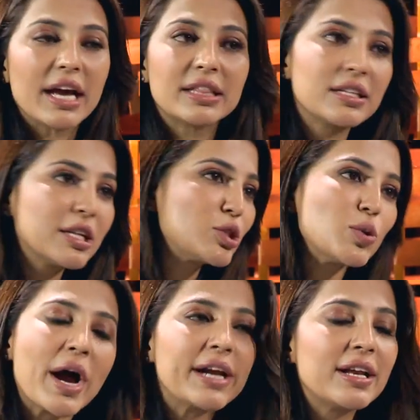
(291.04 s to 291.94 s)
I think there's
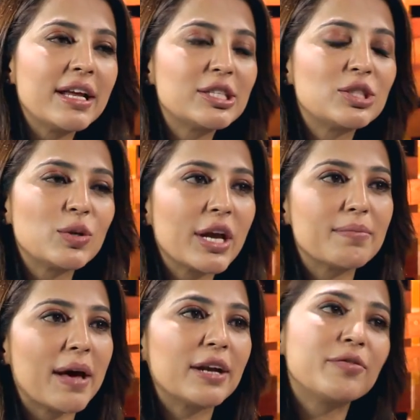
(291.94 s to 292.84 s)
no ideal age to
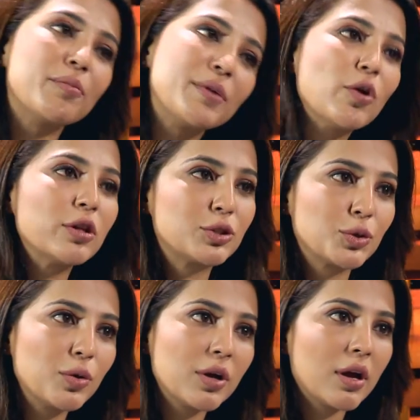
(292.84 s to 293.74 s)
get married for me
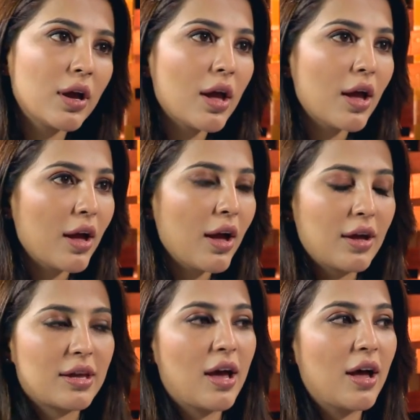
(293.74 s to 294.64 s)
also.
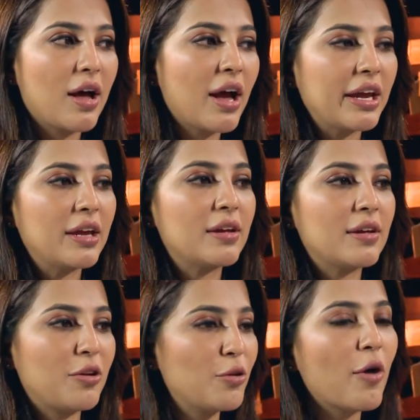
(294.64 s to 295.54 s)

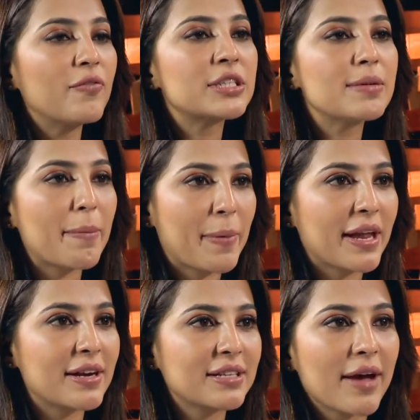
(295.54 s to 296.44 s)
Yeah, obviously my
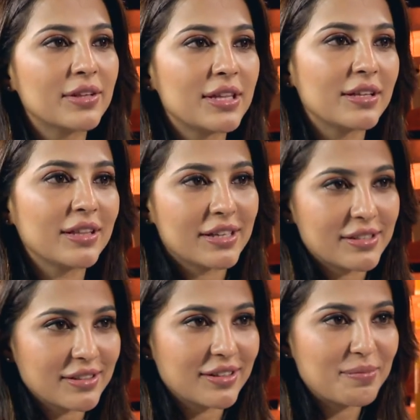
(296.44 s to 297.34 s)
parents have a thing that
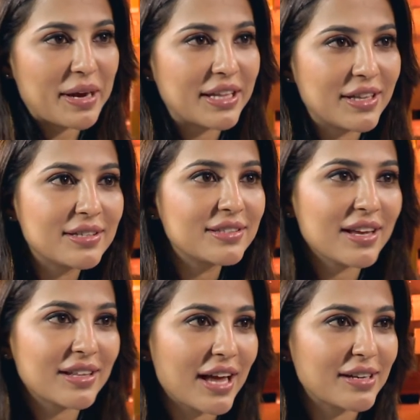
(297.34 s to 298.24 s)
by this
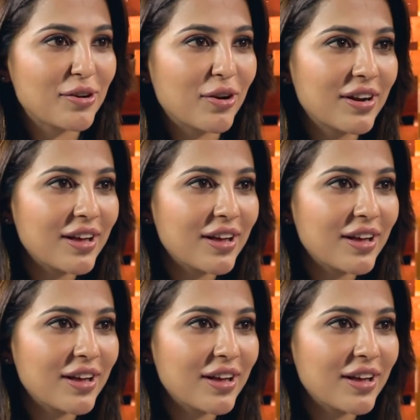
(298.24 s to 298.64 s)
and that and all.